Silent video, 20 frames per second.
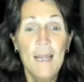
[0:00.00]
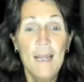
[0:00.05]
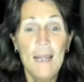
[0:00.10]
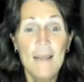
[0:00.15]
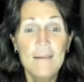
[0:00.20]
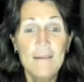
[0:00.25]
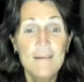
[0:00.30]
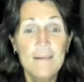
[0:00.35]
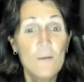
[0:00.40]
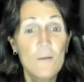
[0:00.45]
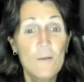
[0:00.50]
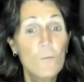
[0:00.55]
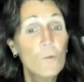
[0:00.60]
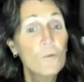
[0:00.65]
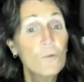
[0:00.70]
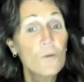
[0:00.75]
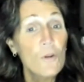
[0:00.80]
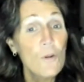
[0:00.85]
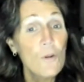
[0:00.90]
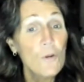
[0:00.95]
He said,
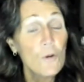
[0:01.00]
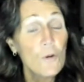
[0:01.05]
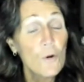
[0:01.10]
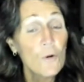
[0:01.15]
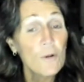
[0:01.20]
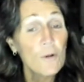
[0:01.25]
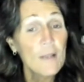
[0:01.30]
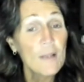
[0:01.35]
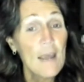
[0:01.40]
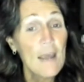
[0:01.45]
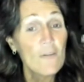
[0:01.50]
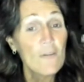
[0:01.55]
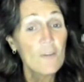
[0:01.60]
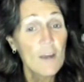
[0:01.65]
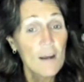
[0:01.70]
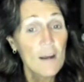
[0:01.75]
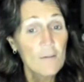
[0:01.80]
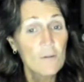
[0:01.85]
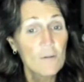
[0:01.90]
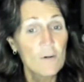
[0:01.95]
well, do you currently have
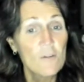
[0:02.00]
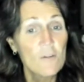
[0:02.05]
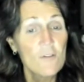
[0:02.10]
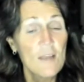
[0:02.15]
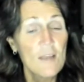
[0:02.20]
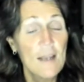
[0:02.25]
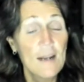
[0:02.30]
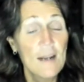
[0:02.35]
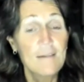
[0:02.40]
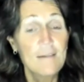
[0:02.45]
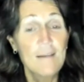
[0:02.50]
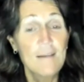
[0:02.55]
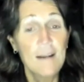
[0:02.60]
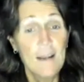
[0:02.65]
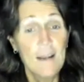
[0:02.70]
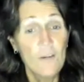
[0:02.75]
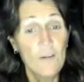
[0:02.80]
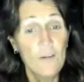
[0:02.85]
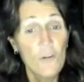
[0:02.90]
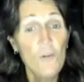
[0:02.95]
coverage? And I said,
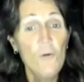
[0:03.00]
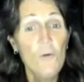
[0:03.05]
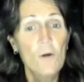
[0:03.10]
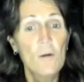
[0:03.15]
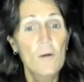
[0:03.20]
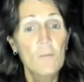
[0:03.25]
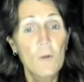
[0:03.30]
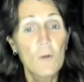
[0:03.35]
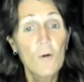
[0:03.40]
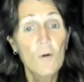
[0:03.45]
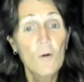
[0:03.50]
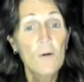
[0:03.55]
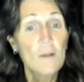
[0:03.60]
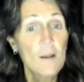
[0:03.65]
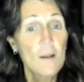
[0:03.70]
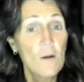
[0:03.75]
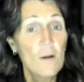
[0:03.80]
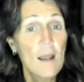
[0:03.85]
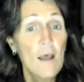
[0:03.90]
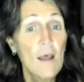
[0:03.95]
I do. I'm
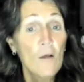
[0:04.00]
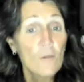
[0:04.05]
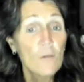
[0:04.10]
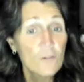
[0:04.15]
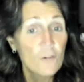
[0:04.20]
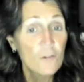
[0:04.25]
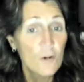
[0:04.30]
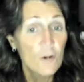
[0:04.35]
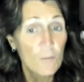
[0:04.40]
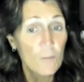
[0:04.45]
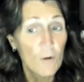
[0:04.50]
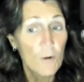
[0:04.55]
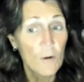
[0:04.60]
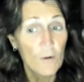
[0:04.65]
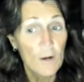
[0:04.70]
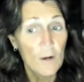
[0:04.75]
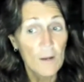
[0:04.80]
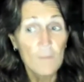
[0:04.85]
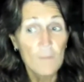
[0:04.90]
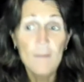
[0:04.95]
currently on a health share
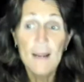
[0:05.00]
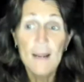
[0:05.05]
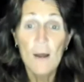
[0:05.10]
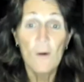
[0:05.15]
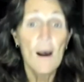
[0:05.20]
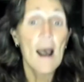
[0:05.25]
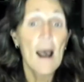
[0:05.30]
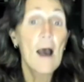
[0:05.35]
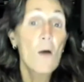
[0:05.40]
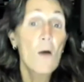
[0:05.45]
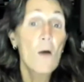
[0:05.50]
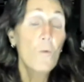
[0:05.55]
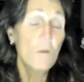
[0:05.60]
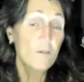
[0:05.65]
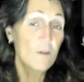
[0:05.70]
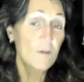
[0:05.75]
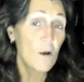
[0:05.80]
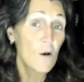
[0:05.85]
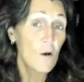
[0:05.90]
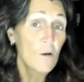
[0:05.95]
program. Now, I
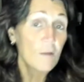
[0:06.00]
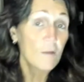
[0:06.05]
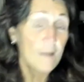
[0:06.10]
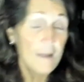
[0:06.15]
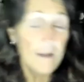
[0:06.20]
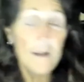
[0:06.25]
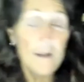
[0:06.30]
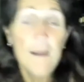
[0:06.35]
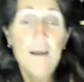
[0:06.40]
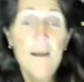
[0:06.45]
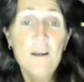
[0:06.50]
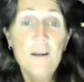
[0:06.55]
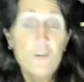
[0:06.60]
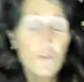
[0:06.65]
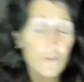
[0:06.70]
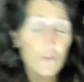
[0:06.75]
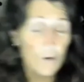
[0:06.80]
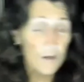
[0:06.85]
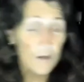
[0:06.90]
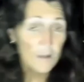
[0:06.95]
was calling
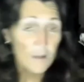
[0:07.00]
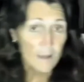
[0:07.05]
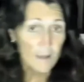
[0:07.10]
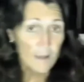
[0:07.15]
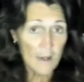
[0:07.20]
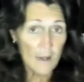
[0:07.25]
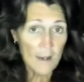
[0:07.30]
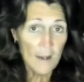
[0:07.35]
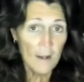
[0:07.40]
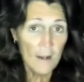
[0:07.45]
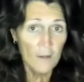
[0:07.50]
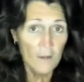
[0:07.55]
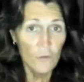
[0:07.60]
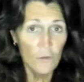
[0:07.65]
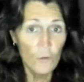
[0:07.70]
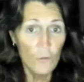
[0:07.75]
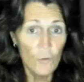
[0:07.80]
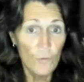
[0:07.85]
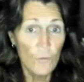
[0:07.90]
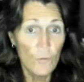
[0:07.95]
strictly
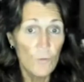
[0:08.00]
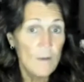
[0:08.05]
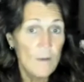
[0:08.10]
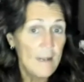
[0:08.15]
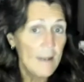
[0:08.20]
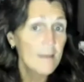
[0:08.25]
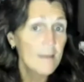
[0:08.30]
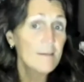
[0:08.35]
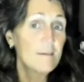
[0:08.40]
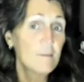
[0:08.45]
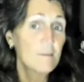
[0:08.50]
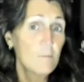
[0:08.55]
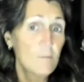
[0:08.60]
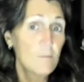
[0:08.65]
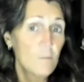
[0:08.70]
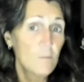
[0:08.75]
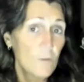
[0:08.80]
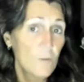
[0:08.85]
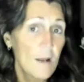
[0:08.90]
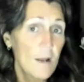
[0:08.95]
to get
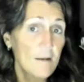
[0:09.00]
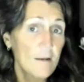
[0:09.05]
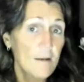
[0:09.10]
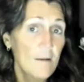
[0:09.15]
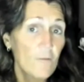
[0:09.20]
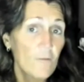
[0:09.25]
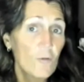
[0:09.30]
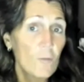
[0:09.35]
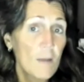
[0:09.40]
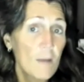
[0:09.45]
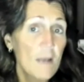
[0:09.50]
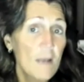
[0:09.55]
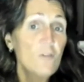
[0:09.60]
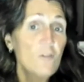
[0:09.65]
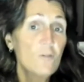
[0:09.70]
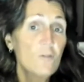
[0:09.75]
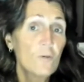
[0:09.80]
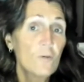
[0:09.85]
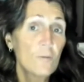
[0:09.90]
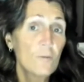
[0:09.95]
some direct
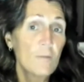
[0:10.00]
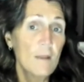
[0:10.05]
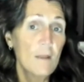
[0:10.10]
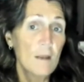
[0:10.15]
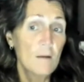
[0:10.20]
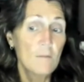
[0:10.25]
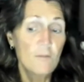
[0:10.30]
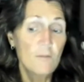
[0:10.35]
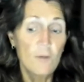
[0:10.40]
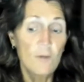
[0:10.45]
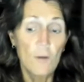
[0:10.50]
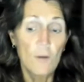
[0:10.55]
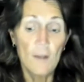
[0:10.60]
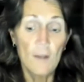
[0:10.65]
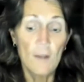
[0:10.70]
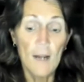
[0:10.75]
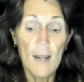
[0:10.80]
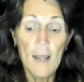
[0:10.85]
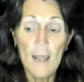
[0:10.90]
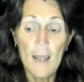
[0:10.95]
information from them so
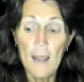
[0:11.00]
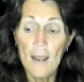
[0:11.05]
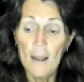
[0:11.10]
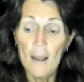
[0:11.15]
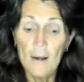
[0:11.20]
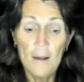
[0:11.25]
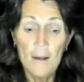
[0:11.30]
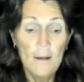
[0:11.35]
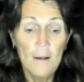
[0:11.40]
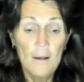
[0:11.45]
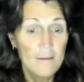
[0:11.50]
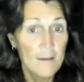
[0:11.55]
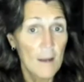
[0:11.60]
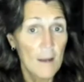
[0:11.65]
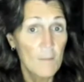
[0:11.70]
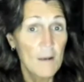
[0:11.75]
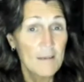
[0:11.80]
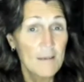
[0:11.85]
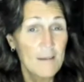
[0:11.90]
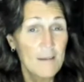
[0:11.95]
that I had
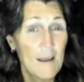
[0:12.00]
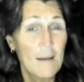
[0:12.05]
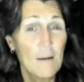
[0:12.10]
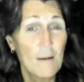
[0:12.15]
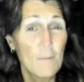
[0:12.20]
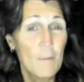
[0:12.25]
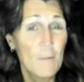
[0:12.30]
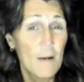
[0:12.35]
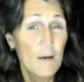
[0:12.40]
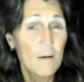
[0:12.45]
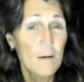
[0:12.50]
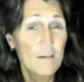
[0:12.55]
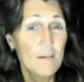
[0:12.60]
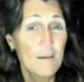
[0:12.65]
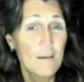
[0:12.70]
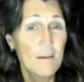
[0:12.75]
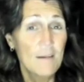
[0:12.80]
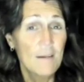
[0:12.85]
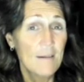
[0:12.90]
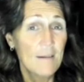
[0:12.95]
side-by-side
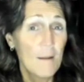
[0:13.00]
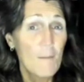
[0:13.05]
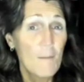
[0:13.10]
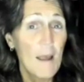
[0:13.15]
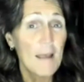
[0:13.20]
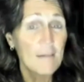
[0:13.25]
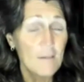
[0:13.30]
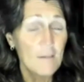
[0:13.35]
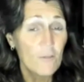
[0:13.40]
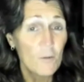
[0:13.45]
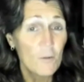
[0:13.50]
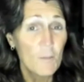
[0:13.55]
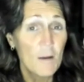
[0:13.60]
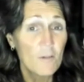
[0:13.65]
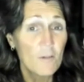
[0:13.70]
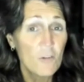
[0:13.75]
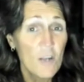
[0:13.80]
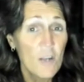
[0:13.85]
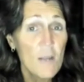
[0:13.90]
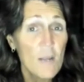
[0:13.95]
comparison. As I'm active in my
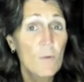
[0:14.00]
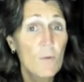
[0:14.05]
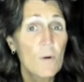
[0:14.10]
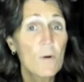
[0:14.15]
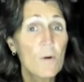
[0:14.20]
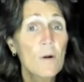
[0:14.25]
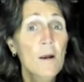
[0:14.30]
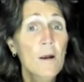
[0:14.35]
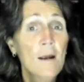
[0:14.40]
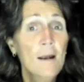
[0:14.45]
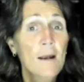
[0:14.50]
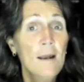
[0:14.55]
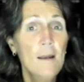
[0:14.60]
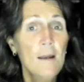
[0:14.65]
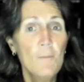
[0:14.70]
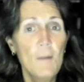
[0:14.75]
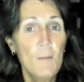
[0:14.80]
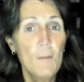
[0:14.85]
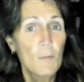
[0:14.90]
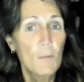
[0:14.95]
chamber,
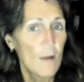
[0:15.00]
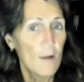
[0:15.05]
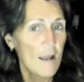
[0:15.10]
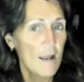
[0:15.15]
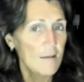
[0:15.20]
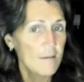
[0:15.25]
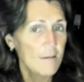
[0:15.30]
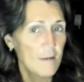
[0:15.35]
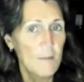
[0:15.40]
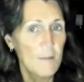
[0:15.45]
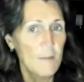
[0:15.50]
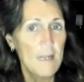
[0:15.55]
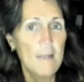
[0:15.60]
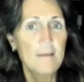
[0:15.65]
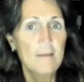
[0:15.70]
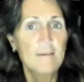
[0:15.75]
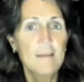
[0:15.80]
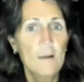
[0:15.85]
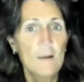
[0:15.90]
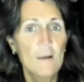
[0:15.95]
people are asking me
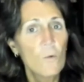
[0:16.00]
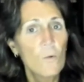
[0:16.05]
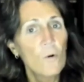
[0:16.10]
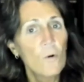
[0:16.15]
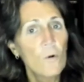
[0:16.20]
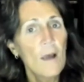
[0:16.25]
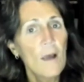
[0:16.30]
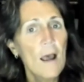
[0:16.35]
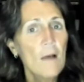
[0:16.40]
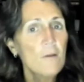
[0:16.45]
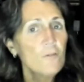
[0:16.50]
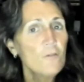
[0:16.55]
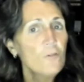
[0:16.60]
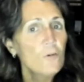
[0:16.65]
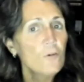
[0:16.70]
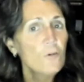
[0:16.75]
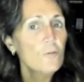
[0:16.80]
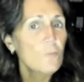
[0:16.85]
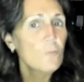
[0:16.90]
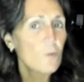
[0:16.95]
and saying, well, how does
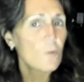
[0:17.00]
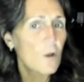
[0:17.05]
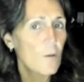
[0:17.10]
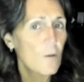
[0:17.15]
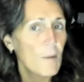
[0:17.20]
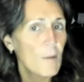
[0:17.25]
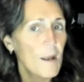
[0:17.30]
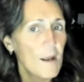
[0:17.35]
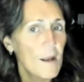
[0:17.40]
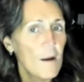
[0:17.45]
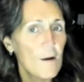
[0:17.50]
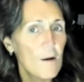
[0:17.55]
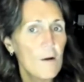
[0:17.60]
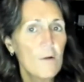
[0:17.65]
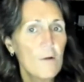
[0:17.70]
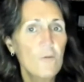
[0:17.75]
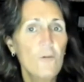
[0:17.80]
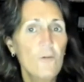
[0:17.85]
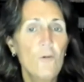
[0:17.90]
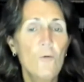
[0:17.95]
yours
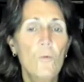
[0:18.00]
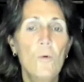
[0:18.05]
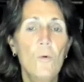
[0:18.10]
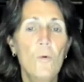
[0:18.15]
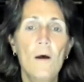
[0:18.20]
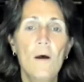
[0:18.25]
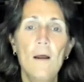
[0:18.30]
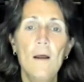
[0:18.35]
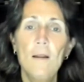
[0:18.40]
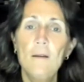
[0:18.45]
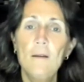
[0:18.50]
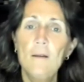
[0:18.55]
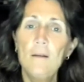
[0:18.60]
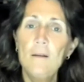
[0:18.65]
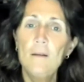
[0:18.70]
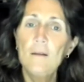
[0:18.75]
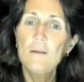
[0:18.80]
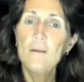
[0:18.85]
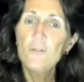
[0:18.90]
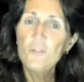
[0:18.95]
compare to what
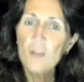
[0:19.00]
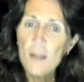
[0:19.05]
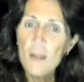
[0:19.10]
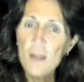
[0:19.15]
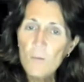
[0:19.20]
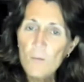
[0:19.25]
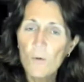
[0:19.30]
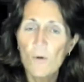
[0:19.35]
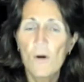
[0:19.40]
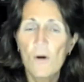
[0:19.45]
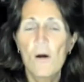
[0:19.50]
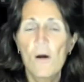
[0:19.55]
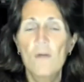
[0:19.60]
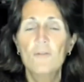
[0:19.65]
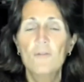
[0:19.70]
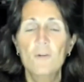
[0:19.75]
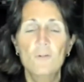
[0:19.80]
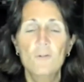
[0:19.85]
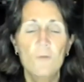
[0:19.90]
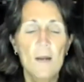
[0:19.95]
the chamber
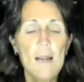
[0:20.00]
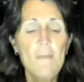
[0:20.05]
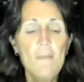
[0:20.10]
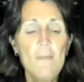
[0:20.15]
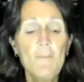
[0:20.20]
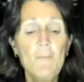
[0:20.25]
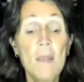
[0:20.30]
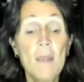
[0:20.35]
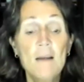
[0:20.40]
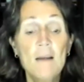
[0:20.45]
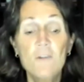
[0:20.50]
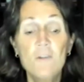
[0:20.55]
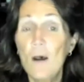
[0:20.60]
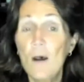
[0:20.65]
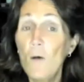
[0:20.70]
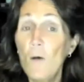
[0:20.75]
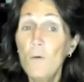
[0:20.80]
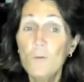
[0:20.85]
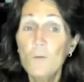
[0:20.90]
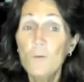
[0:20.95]
offers, right? So
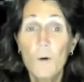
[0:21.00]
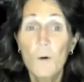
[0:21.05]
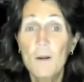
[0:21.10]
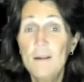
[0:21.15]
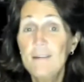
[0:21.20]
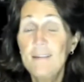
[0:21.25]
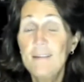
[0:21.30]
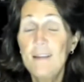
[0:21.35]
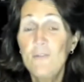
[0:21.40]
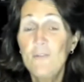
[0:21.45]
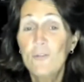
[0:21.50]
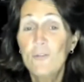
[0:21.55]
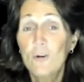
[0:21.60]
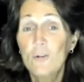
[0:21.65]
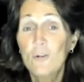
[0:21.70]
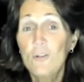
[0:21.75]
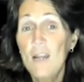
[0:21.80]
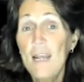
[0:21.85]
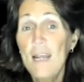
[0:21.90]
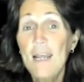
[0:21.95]
I was wanting to see
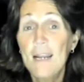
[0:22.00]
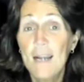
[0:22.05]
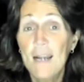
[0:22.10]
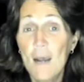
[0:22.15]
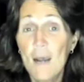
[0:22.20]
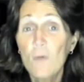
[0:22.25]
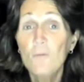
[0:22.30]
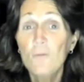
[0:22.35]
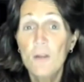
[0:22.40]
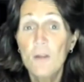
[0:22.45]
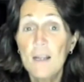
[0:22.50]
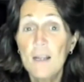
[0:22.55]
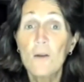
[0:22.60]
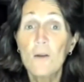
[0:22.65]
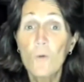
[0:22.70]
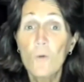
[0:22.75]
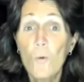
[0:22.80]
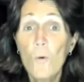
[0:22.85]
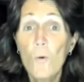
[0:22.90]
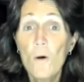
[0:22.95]
firsthand, and I was going to
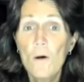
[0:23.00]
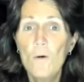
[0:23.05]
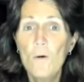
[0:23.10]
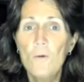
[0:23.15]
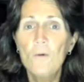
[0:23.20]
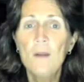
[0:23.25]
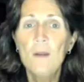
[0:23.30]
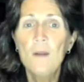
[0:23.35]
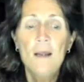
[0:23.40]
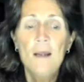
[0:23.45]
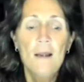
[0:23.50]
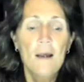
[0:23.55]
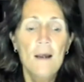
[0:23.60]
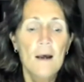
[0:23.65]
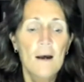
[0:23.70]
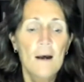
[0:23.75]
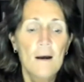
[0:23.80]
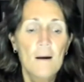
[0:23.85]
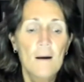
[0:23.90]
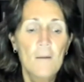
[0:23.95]
get a quote.
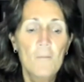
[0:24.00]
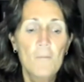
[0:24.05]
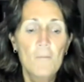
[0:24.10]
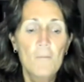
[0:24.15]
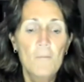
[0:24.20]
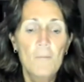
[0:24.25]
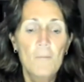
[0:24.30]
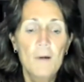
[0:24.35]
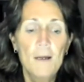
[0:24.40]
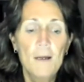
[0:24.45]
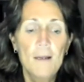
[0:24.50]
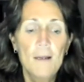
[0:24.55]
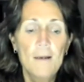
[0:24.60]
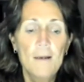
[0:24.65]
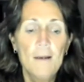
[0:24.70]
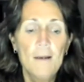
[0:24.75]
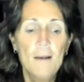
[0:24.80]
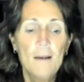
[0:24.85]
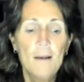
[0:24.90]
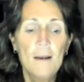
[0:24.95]
But
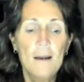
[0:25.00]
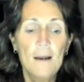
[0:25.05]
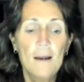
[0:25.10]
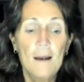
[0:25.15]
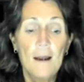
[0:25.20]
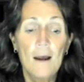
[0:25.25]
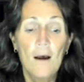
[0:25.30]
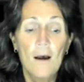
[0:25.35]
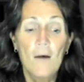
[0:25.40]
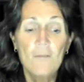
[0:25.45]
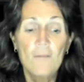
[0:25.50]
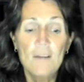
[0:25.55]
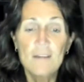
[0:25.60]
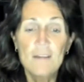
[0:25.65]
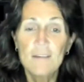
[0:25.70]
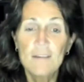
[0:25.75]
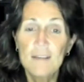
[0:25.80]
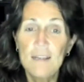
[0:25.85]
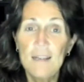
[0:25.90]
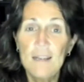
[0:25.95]

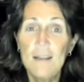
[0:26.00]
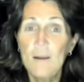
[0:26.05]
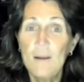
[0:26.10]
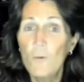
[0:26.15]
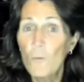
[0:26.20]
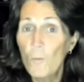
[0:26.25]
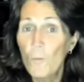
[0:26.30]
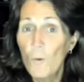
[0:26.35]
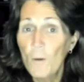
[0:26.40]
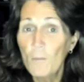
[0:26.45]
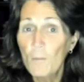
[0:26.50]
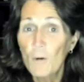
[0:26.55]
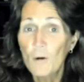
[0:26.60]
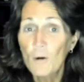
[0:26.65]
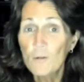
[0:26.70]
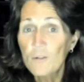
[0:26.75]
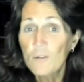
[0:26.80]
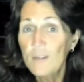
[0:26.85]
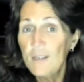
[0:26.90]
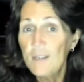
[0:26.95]
obviously one
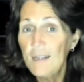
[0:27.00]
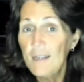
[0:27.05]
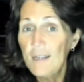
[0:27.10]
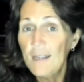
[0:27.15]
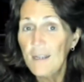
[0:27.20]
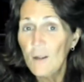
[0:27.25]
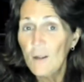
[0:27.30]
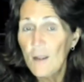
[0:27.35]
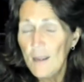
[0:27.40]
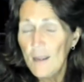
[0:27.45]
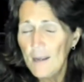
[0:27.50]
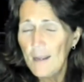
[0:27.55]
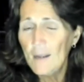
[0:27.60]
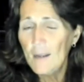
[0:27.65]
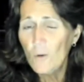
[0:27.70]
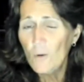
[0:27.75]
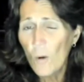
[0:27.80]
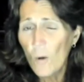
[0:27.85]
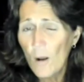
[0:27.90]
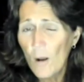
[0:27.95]
person
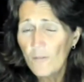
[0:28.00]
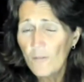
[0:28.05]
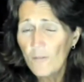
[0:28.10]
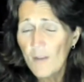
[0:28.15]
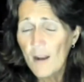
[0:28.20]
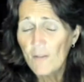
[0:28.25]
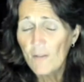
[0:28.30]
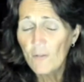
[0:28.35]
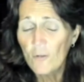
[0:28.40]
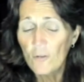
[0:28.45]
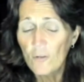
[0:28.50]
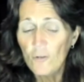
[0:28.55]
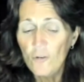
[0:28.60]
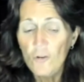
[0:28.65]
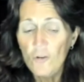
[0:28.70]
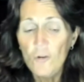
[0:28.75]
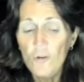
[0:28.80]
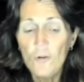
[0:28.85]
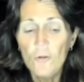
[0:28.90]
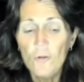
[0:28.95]
didn't qualify for the
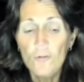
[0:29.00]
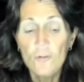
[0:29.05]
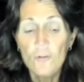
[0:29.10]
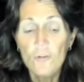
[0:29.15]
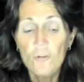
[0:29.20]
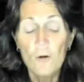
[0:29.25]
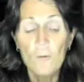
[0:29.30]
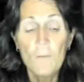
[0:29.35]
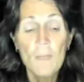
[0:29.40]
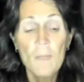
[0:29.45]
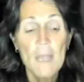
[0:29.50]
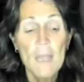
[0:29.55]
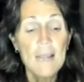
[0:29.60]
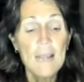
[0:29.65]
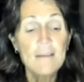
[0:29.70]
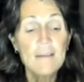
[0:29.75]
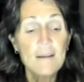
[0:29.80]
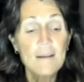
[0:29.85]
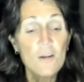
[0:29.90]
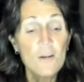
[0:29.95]
two. So he
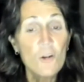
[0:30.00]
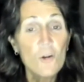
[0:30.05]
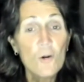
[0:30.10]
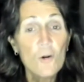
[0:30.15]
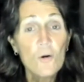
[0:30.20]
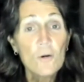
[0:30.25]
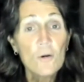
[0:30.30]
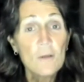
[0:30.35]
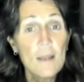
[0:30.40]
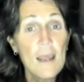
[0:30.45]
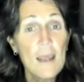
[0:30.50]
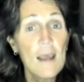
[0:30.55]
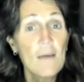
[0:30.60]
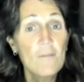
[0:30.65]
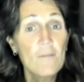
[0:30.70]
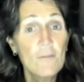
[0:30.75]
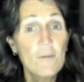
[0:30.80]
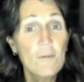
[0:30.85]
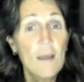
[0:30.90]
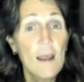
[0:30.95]
said, do you currently
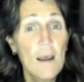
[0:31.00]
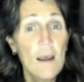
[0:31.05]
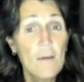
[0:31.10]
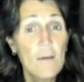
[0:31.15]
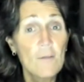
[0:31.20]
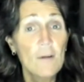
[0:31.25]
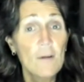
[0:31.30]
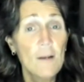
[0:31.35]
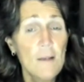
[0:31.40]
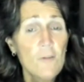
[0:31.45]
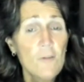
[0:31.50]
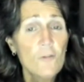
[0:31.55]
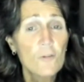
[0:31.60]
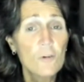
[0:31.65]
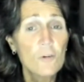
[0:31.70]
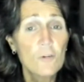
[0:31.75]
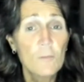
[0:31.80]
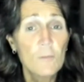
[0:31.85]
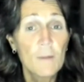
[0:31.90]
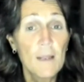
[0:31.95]
have an
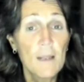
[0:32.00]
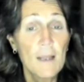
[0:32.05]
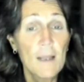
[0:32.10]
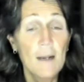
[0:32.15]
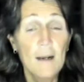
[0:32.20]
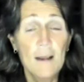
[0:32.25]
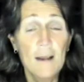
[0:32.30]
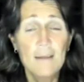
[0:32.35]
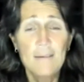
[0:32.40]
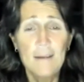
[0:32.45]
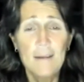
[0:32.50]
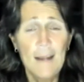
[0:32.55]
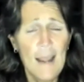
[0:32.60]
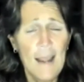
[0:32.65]
insurance plan? And I said,